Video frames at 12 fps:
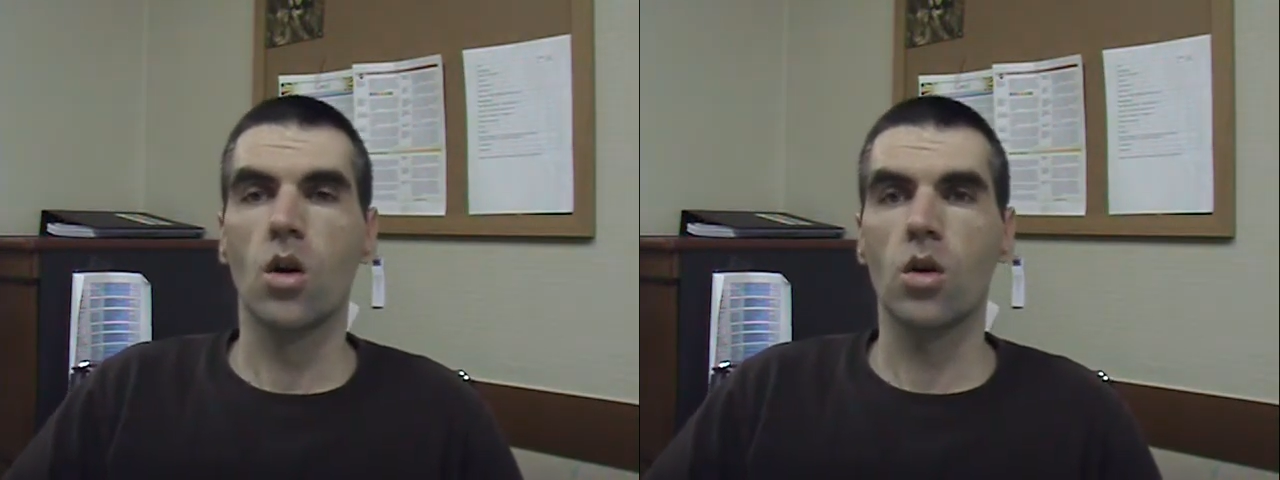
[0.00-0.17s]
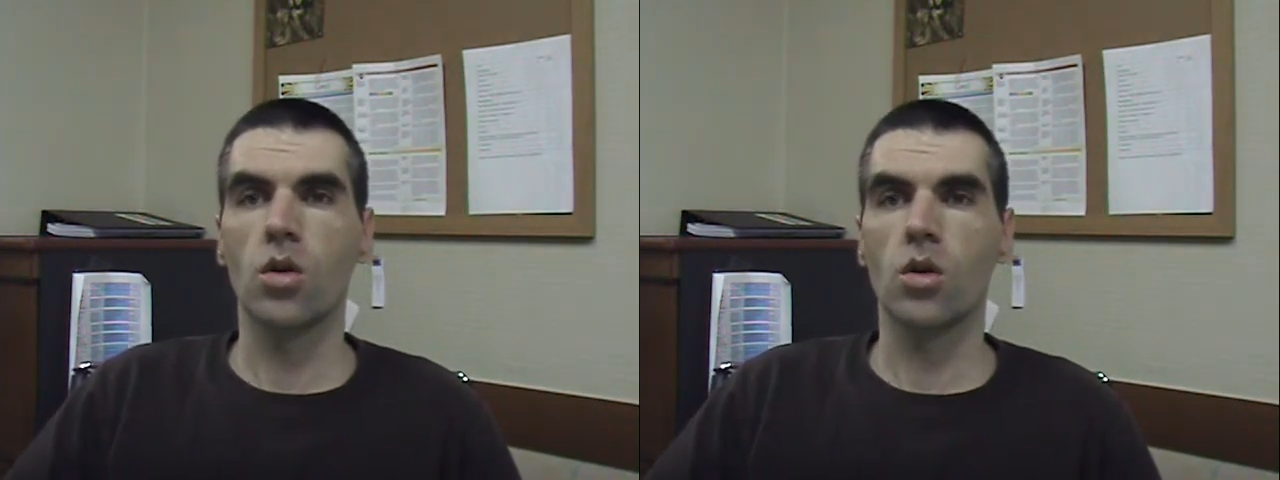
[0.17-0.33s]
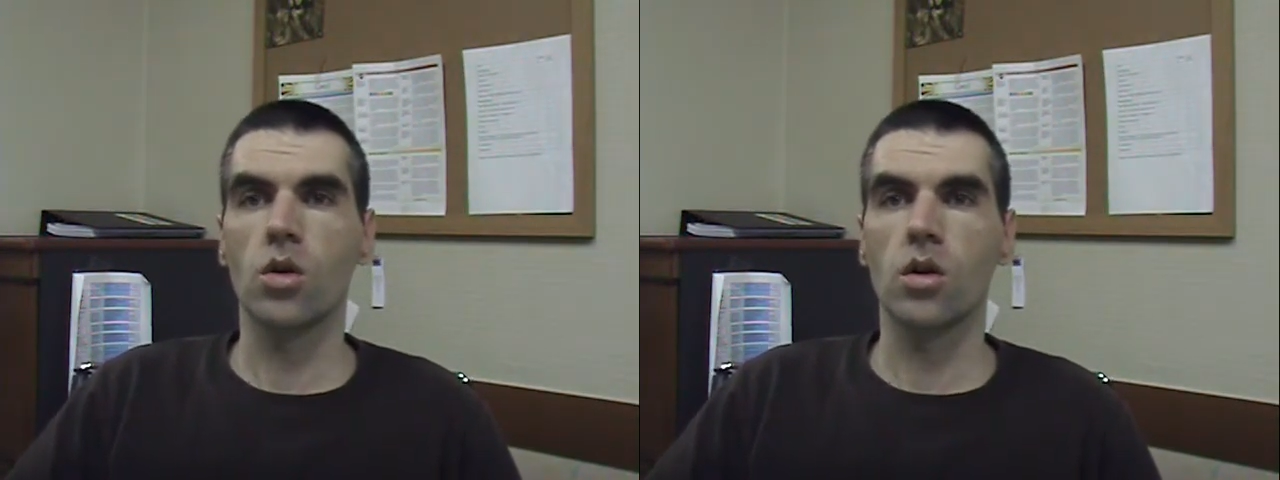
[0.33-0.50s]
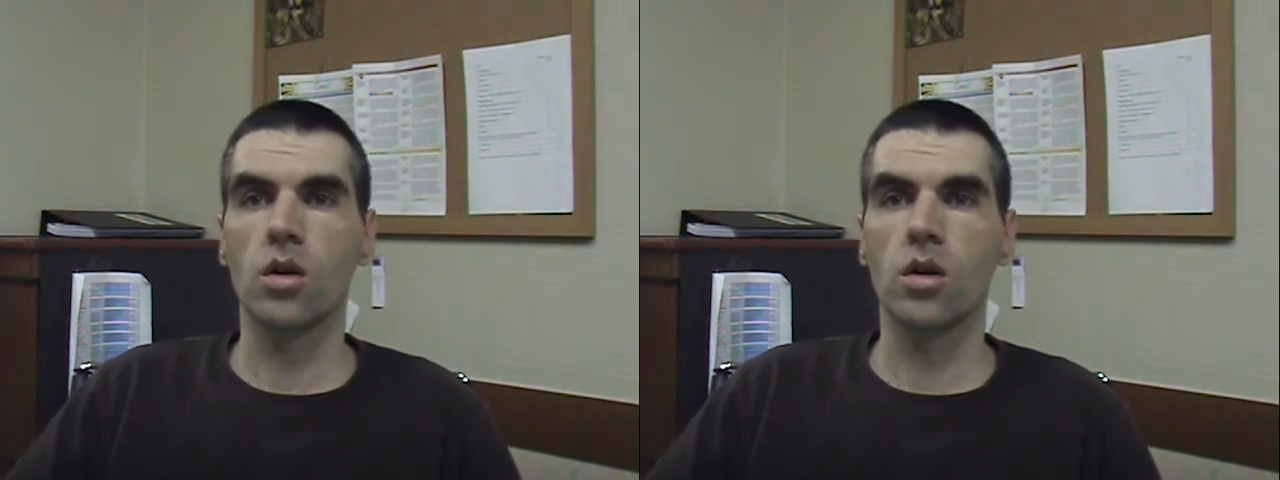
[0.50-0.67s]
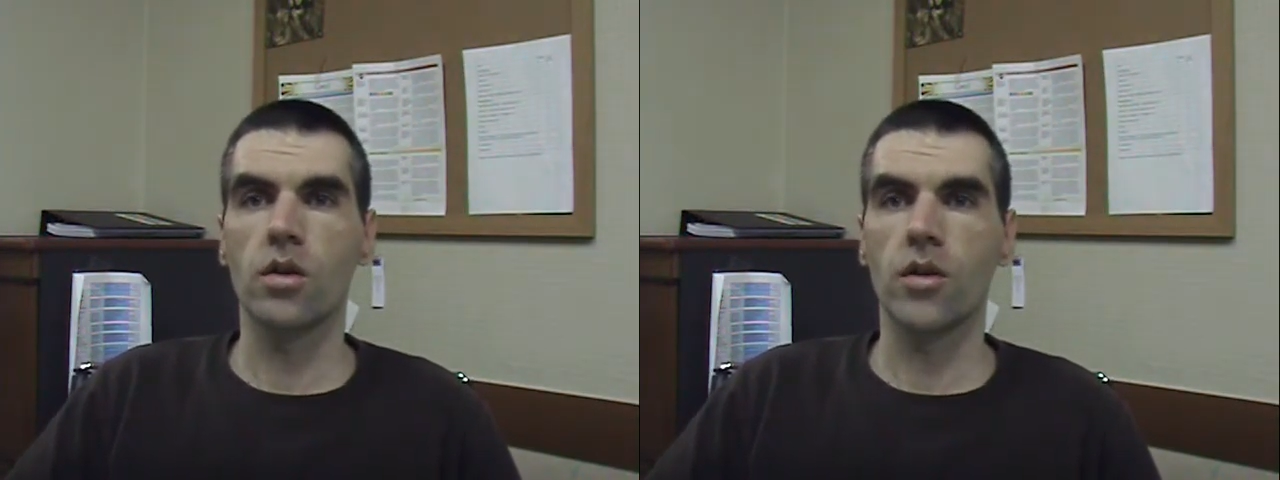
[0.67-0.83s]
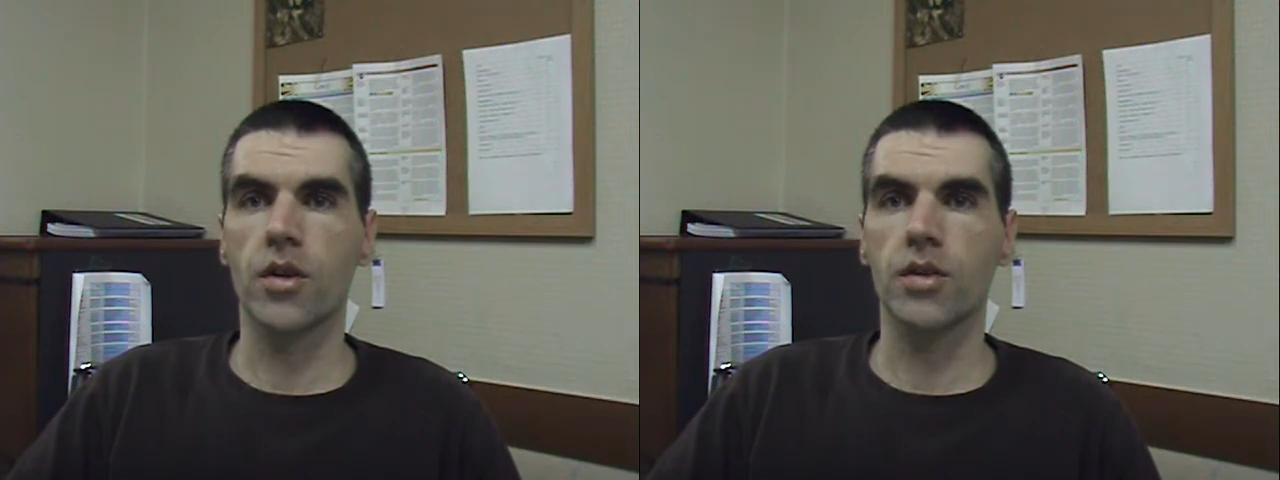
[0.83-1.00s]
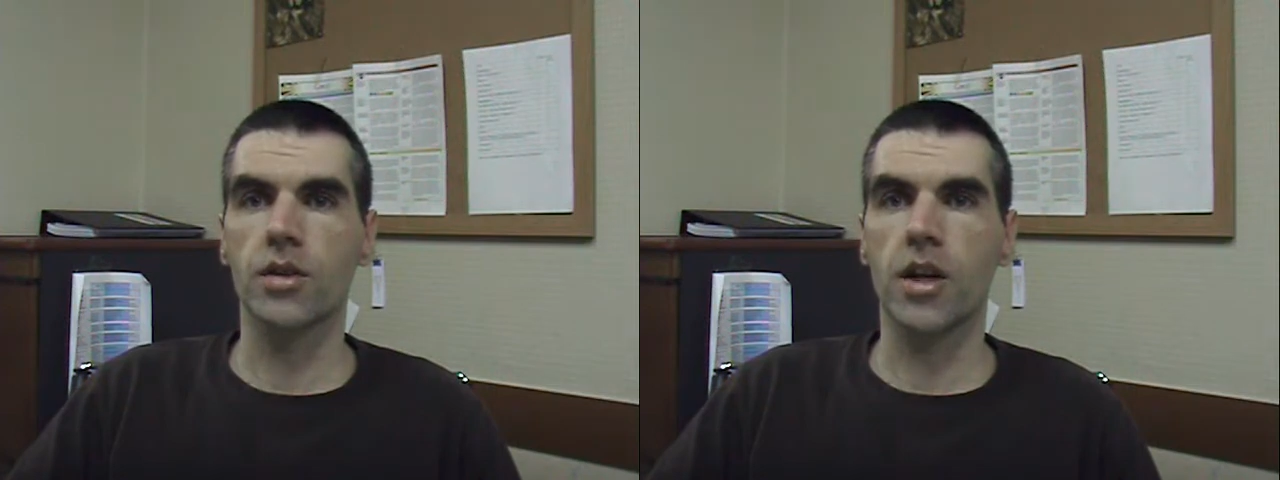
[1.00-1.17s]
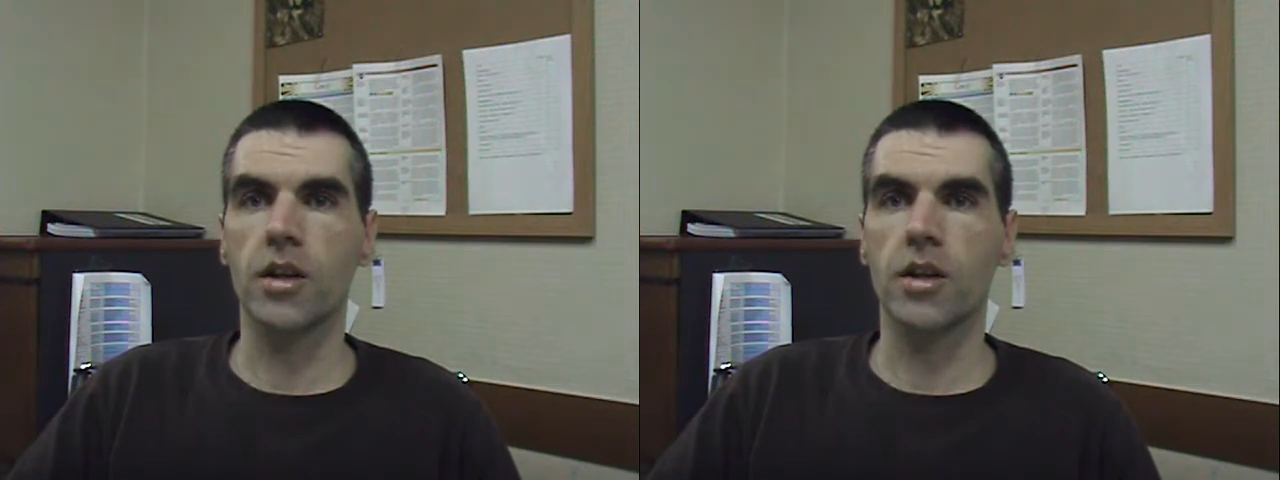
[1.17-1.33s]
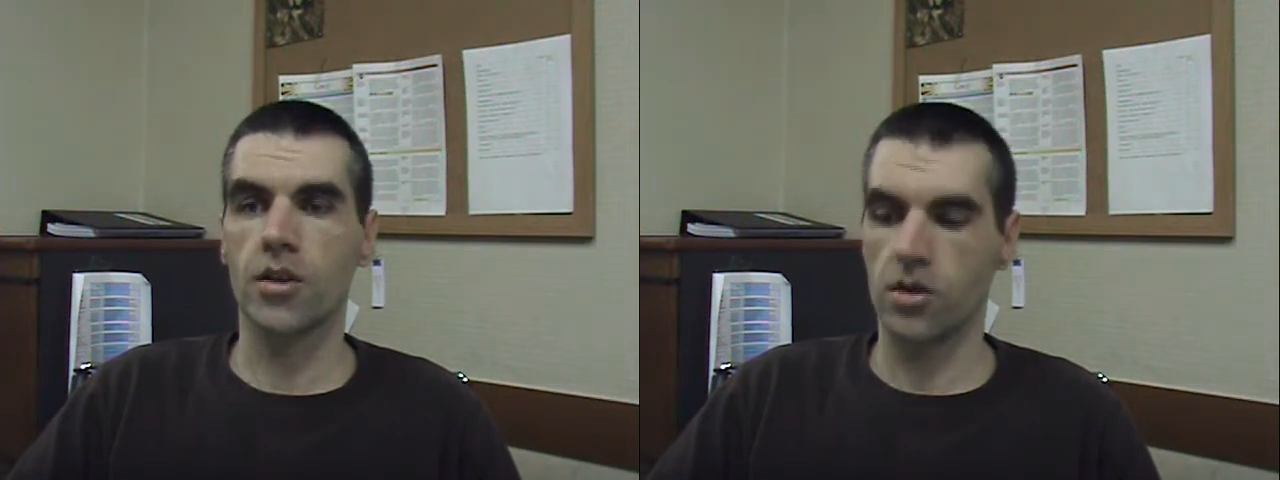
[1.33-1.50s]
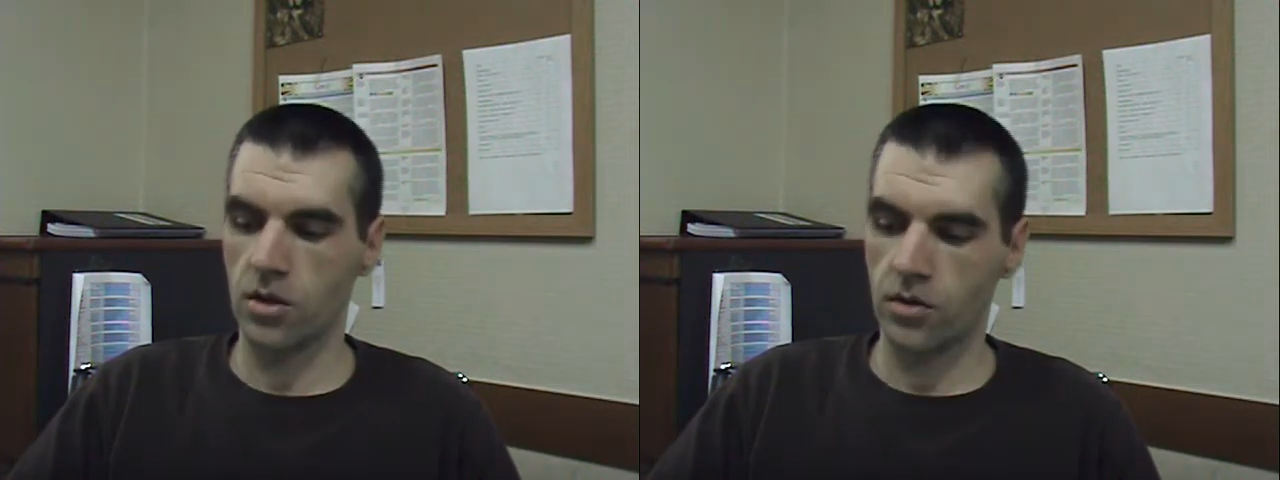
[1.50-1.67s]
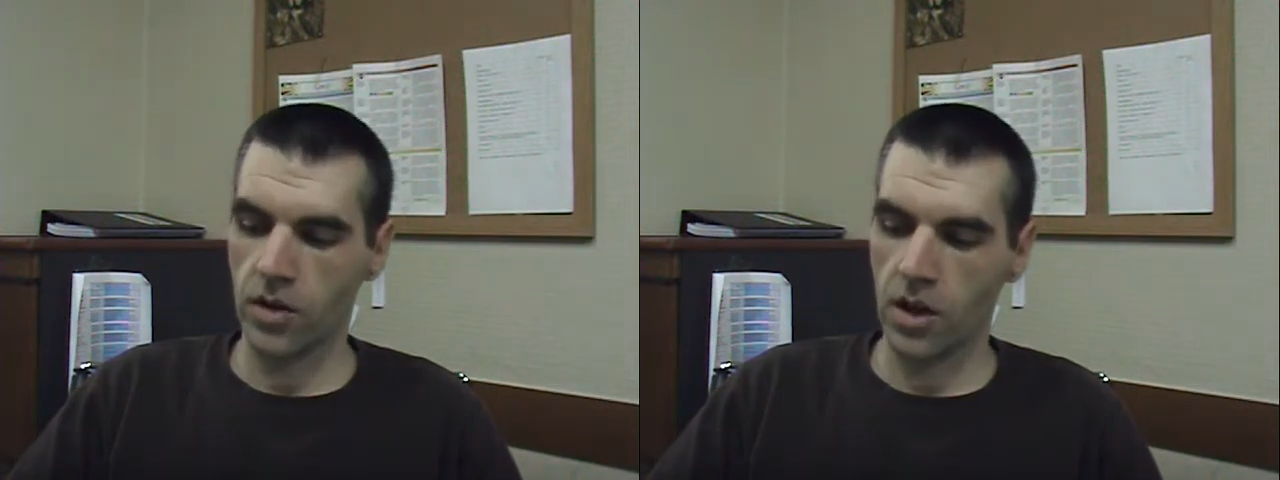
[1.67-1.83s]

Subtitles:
or the likelihood of